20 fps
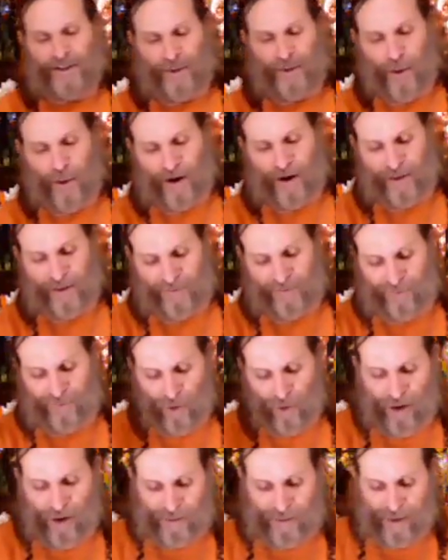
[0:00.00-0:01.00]
you are the
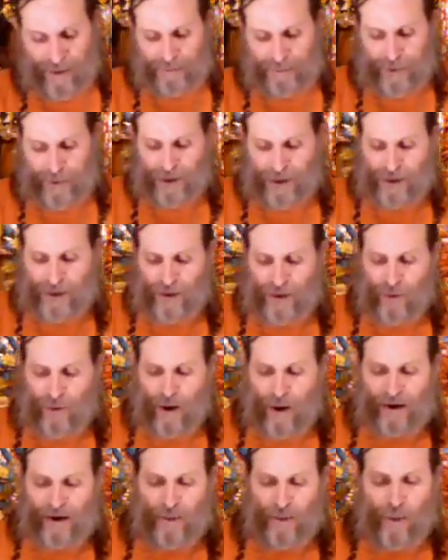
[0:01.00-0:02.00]
form of Vishnu
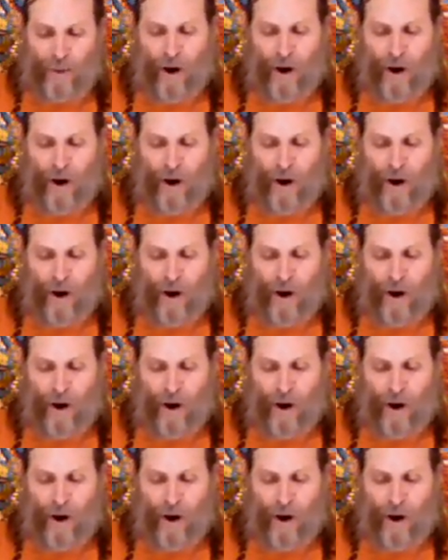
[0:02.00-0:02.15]
and you